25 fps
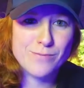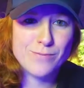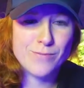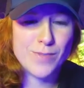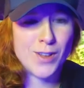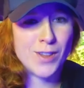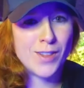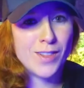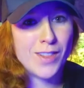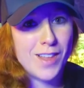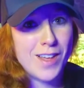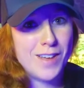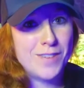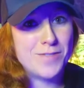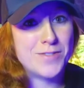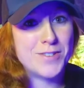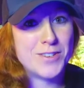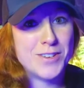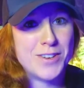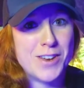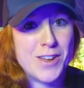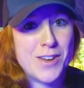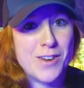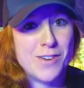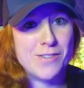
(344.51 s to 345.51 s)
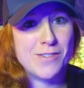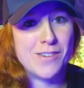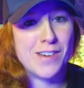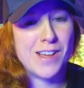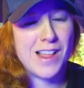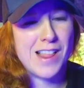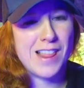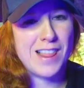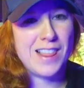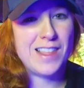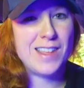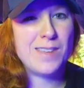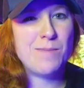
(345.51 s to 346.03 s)
I'd love to know.
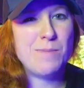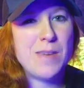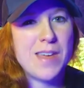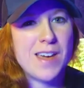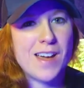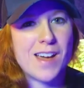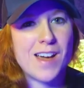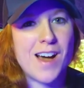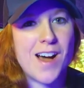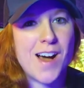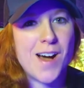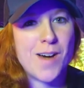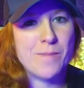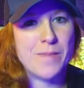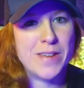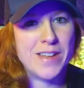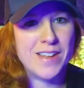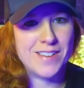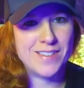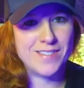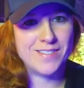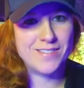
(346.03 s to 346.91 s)
Leave me a comment.